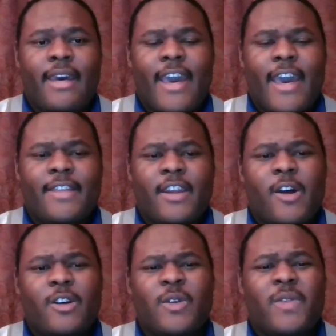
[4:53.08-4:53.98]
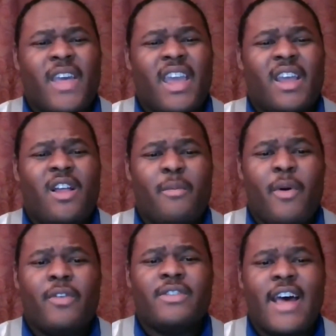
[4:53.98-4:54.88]
And then also thinking along
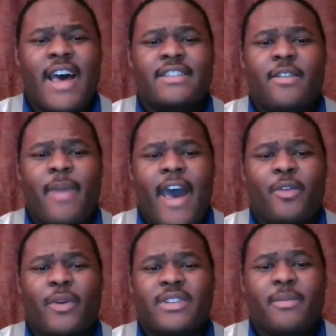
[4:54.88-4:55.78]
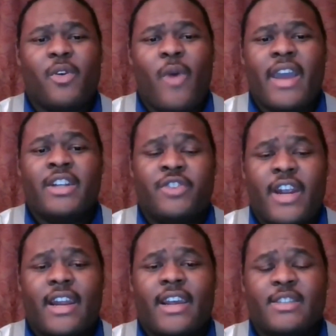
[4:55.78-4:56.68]
both sides of the pathways can be quite
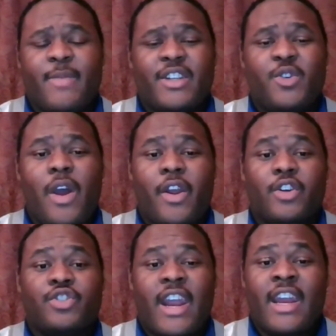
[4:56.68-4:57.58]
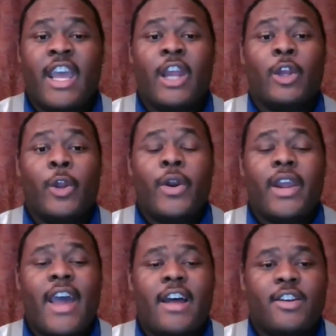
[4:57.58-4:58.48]
draining, especially while you're training and learning
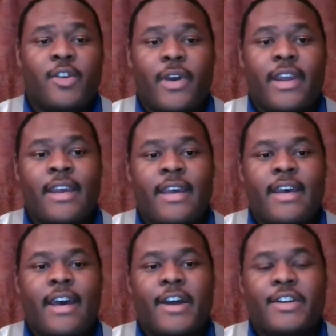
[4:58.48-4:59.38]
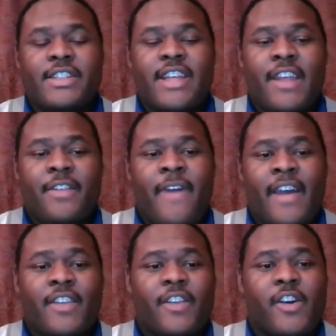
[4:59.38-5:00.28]
how to do it. understanding the
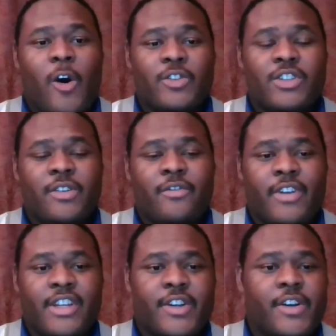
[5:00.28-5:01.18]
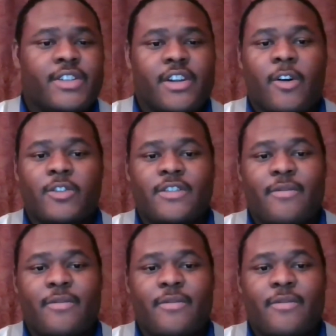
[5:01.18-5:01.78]
fact that the cultures of research and cultures of